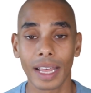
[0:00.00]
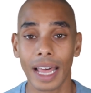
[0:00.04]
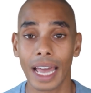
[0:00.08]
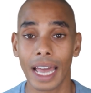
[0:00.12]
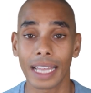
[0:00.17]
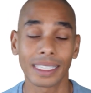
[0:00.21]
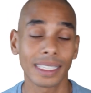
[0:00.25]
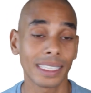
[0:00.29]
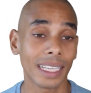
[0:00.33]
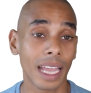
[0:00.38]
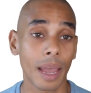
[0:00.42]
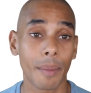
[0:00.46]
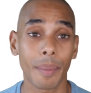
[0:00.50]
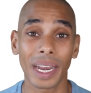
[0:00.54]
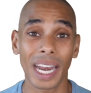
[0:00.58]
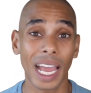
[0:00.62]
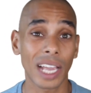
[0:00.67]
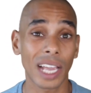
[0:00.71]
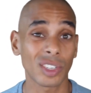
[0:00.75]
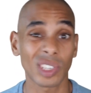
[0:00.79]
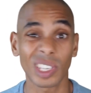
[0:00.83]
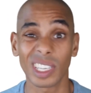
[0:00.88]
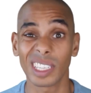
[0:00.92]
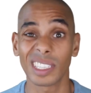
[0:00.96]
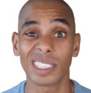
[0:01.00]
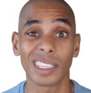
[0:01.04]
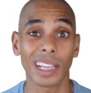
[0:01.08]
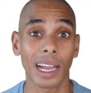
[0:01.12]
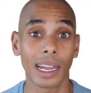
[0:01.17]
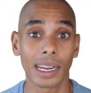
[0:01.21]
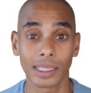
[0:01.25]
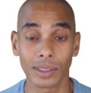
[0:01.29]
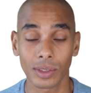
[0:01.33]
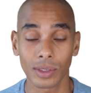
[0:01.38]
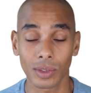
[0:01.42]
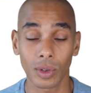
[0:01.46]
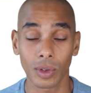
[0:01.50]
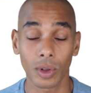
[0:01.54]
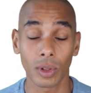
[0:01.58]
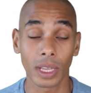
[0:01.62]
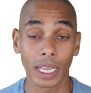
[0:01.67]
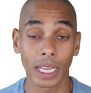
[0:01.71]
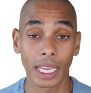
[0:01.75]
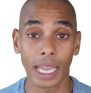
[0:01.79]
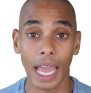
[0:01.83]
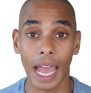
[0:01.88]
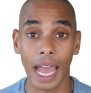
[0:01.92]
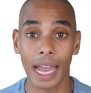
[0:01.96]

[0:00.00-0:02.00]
that step and actually start installing